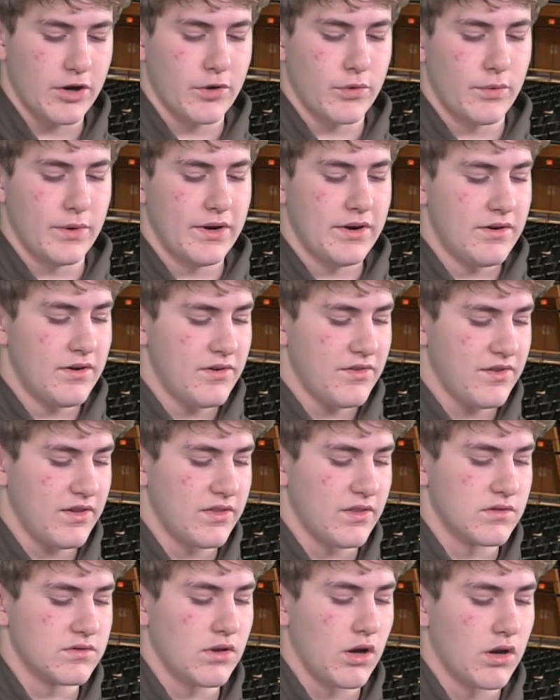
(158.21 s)
careers
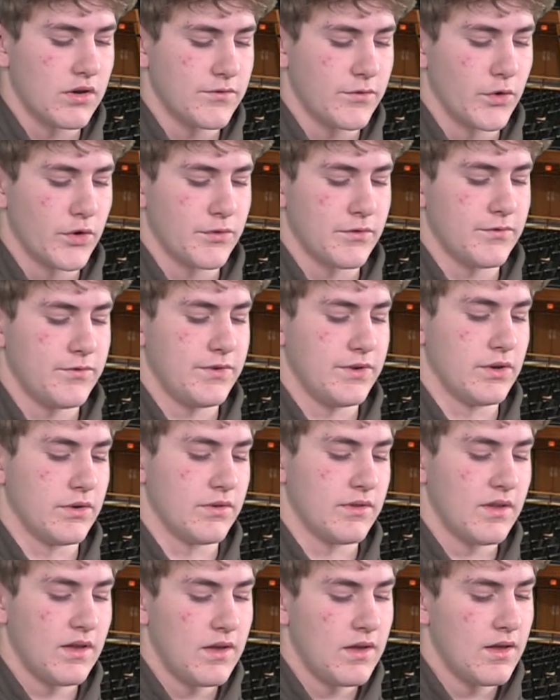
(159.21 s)
in the law enforcement field.